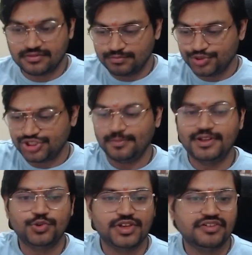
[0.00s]
Bishop
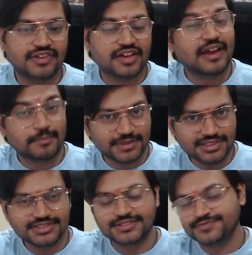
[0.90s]
into e5
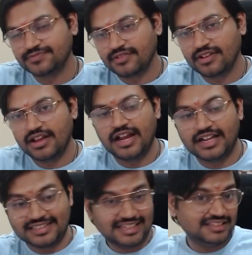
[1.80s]
happened,
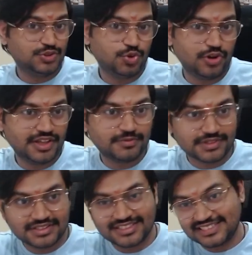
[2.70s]
attacking the rook on
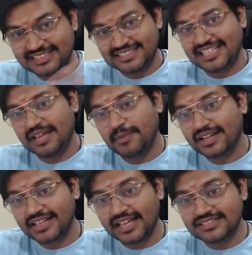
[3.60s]
a1. This is his game
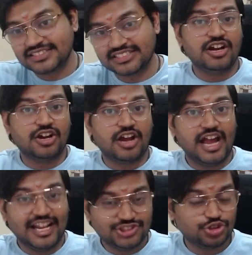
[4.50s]
against
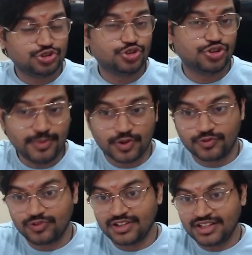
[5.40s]
Anton
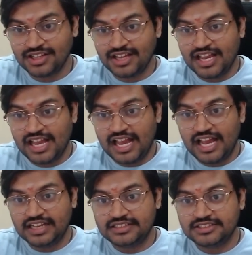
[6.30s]
Kurobov.
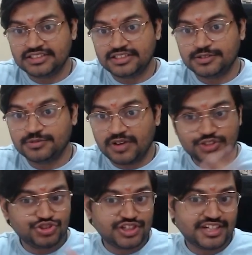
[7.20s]
And
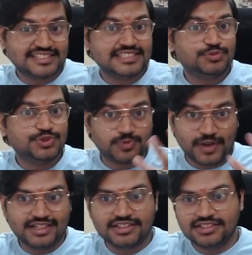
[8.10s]
Arjun Erigaisi was
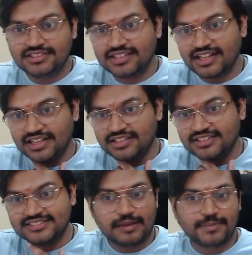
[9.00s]
white here, and
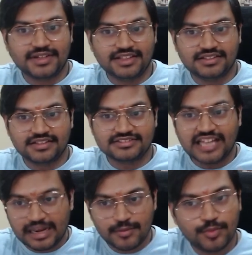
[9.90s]
this happened in the
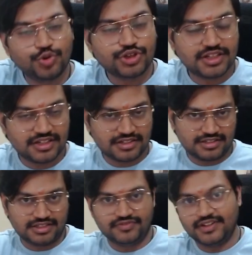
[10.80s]
Tal Memorial
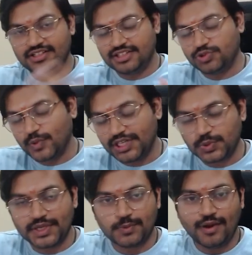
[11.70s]
event in
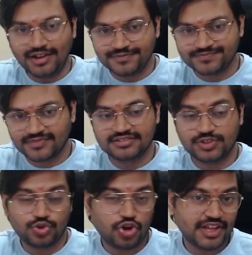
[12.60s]
2021.
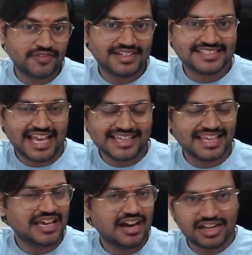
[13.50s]
The rook on a1 is
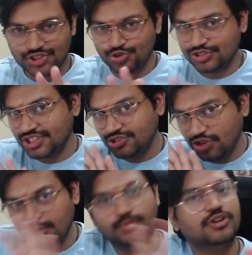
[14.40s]
hanging. Arjun did
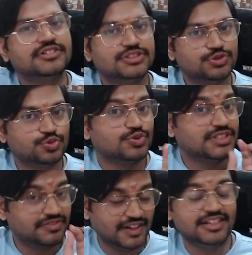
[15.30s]
not bother to
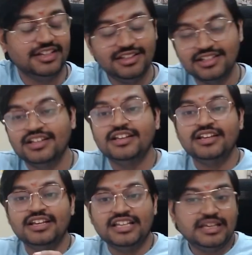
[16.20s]
defend it.
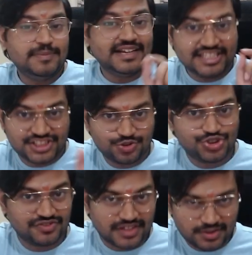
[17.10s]
He played h into
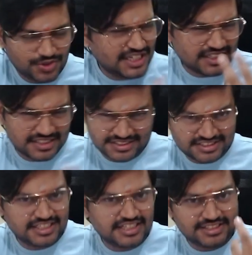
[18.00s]
g5, which I
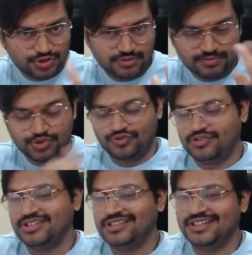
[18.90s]
consider as a good move.
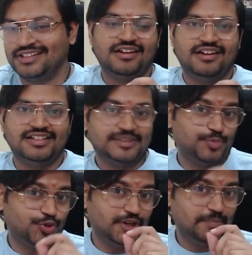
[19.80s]
His
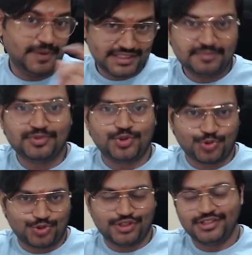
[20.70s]
opponent picked up the
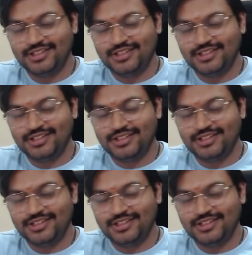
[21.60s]
rook.